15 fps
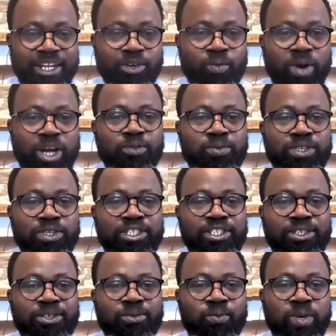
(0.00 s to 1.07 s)
and he went with
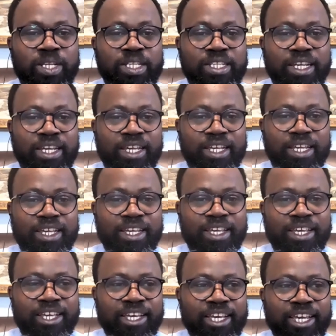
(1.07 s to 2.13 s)

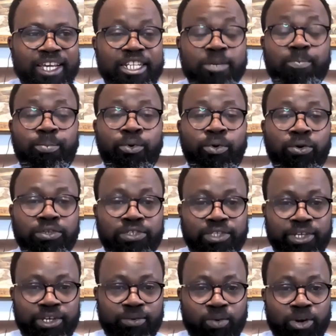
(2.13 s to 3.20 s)
the
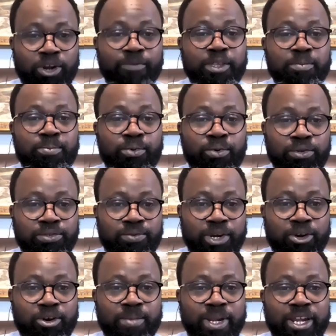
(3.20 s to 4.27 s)
books, one of the books
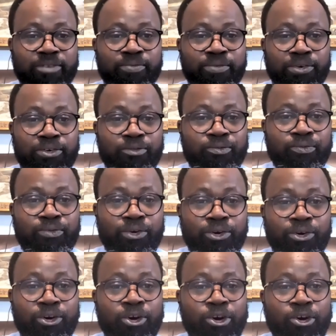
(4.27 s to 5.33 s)
recommended
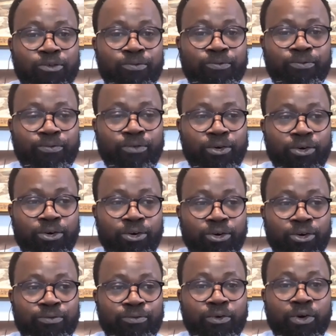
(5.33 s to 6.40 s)
for
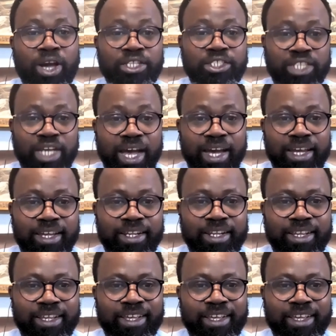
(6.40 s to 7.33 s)
a child.